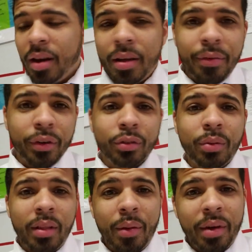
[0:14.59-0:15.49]
The first
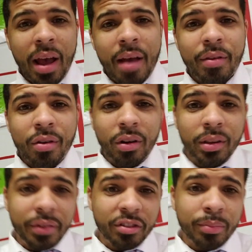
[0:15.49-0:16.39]
one that we have is called
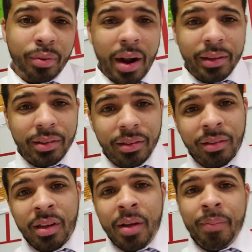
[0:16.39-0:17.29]
Division
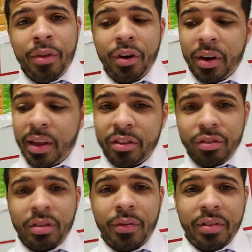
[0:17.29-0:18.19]
Practice. You're going to get
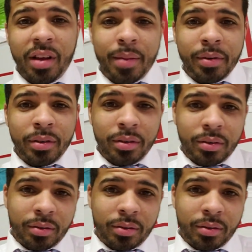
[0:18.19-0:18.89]
yourself a timer.